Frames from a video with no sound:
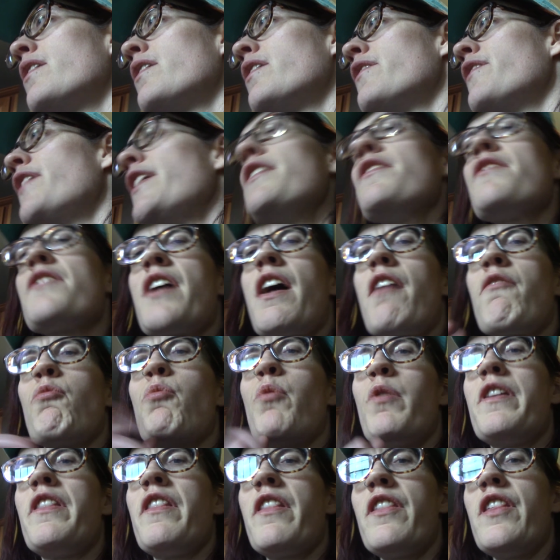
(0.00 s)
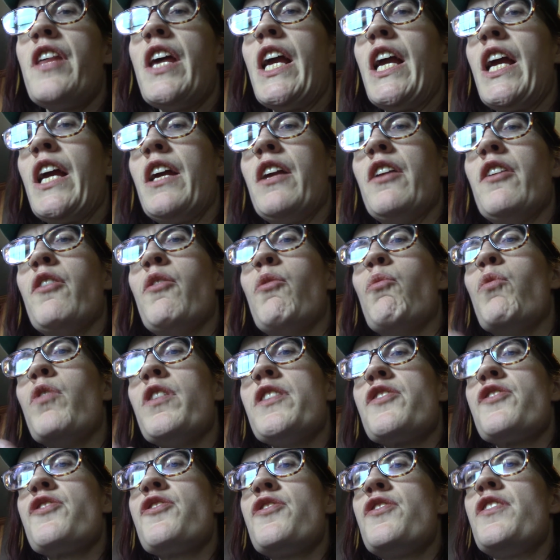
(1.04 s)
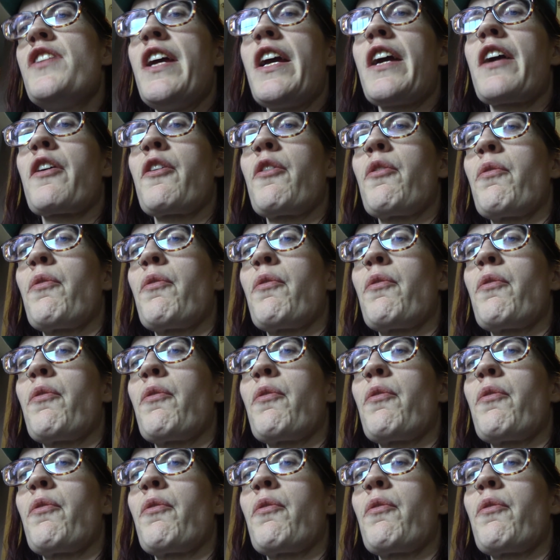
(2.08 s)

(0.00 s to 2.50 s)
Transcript: they just have one thing, one shtick